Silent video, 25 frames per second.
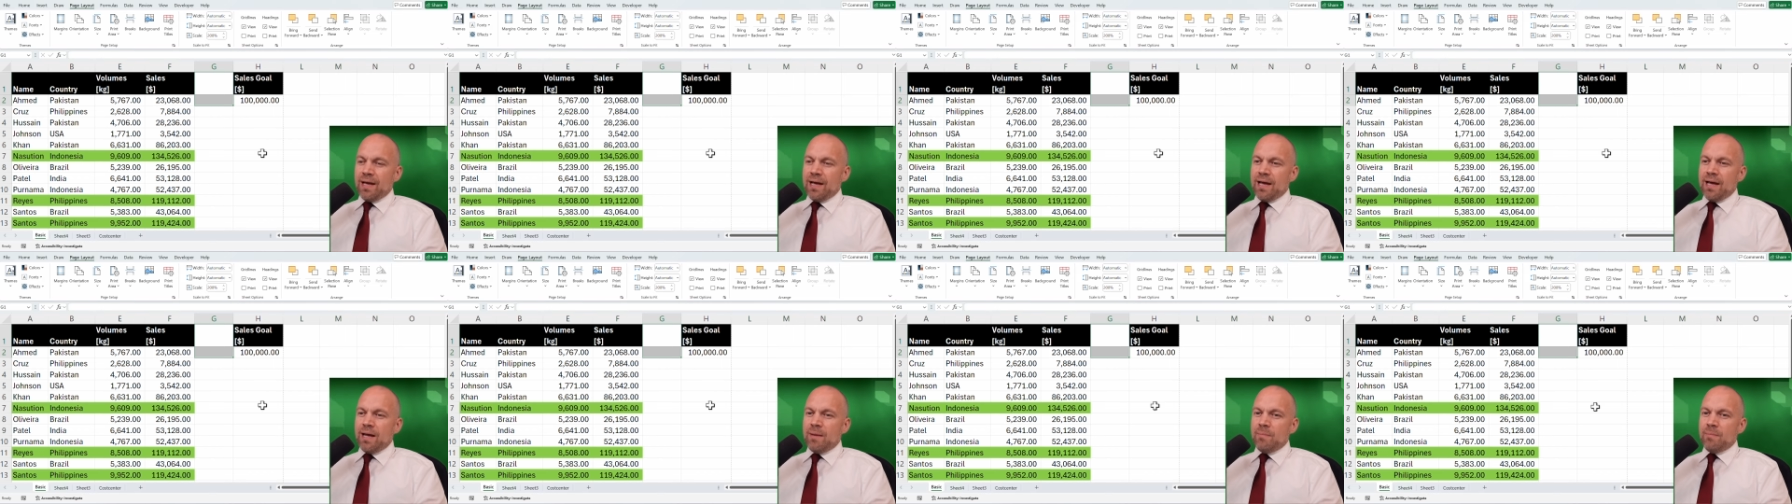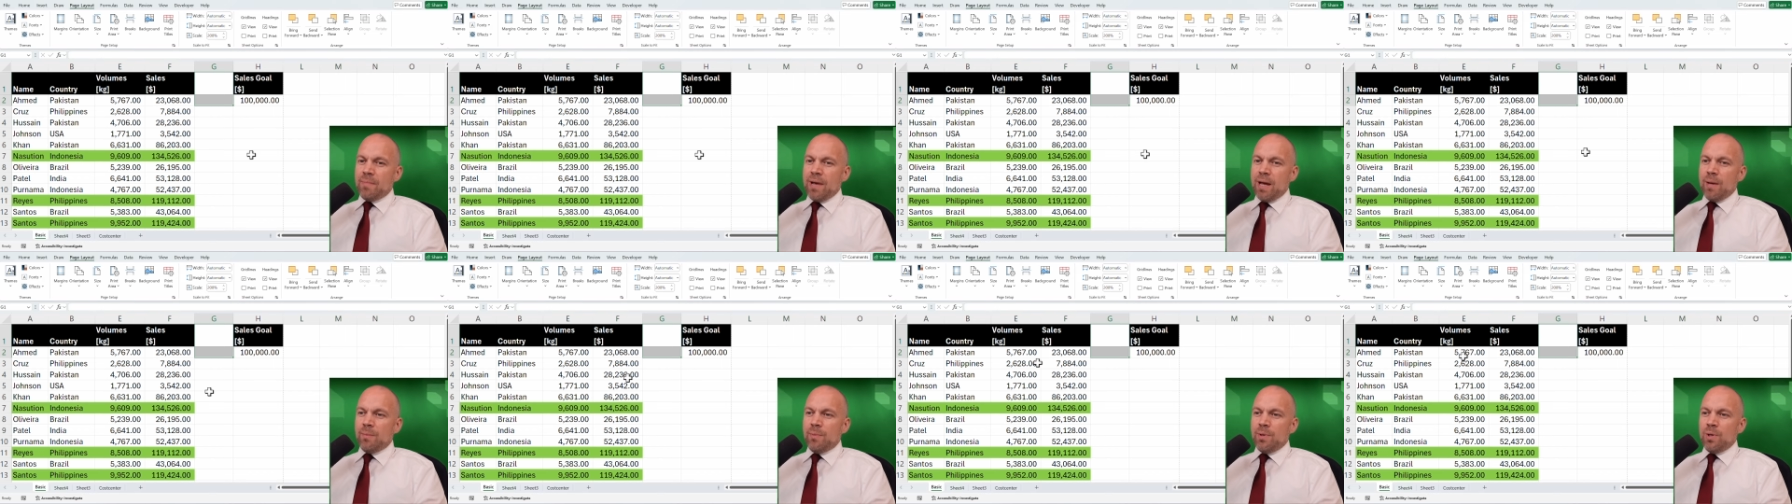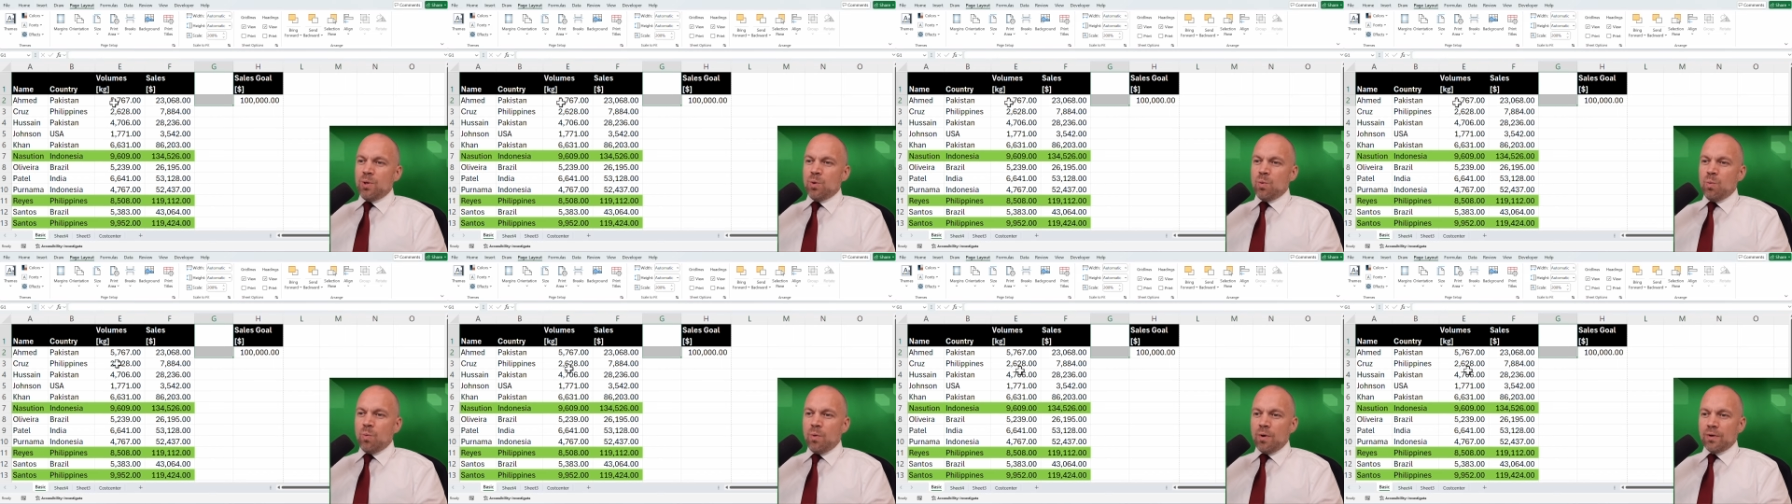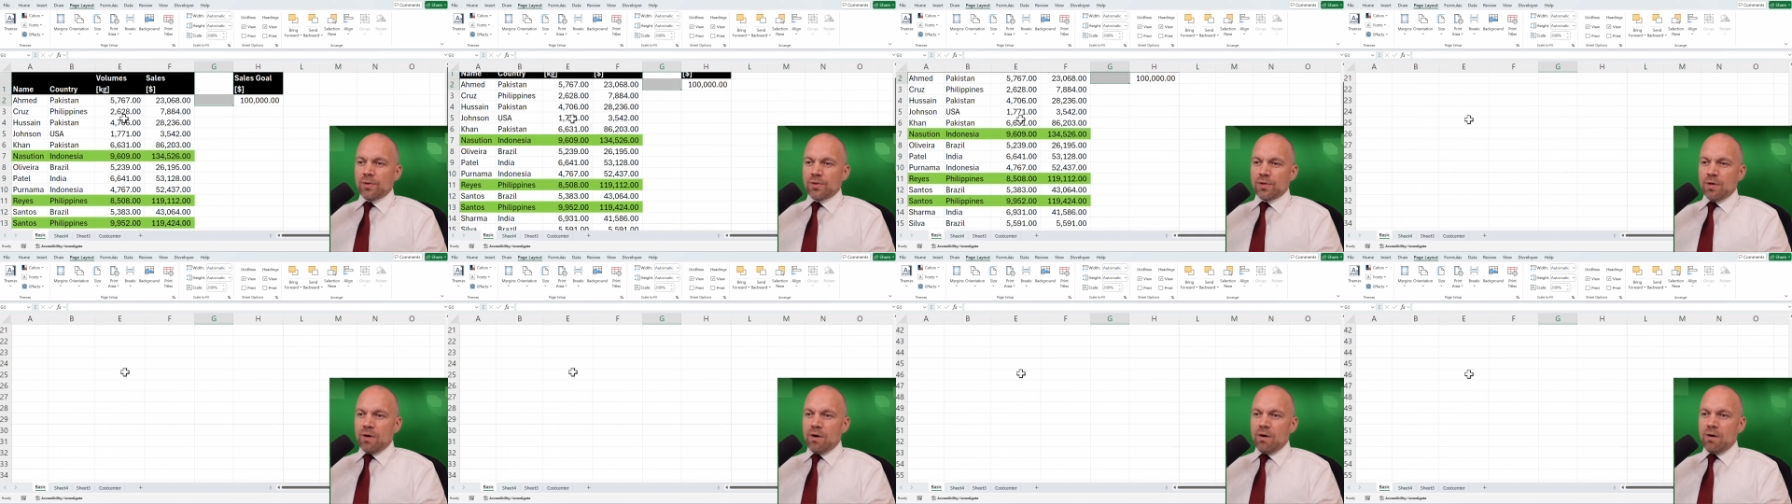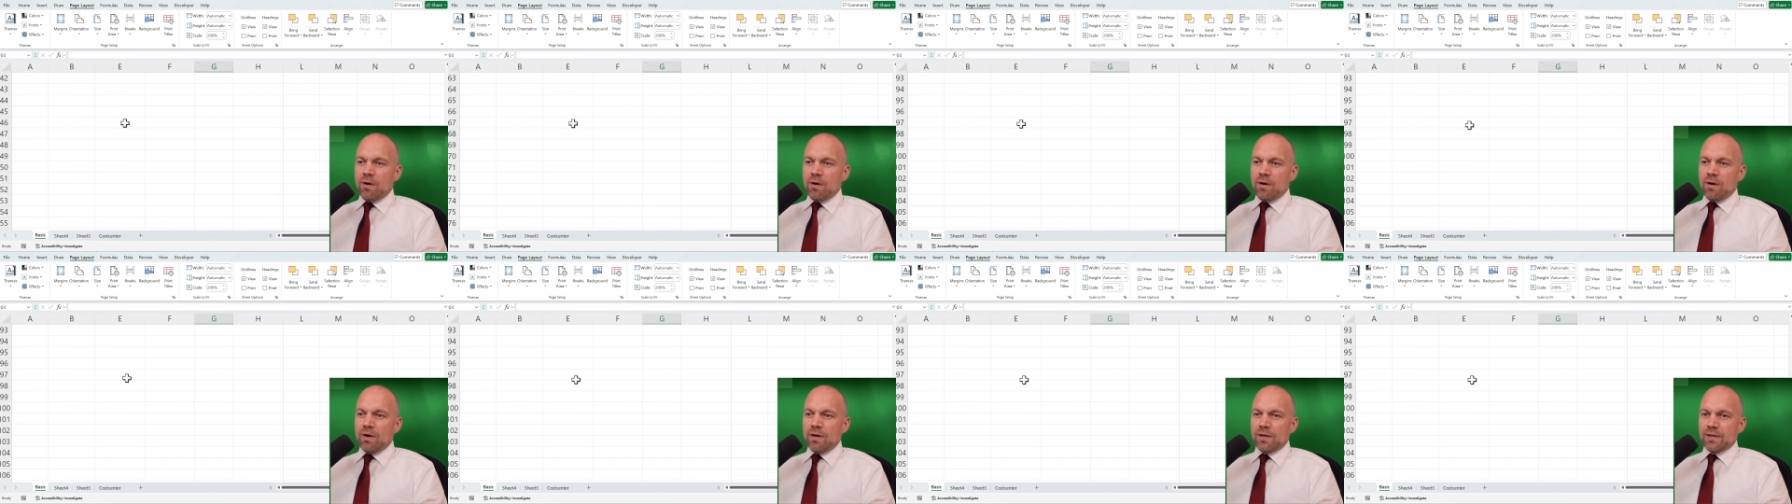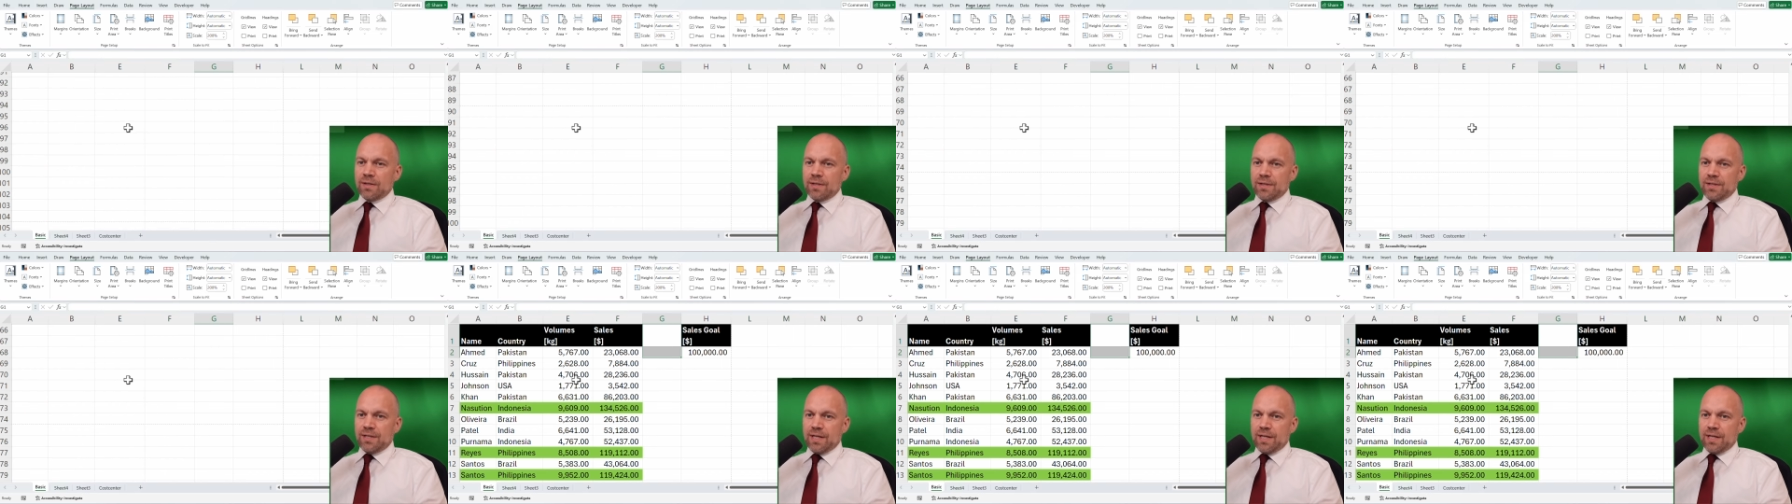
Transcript: And maybe you want all the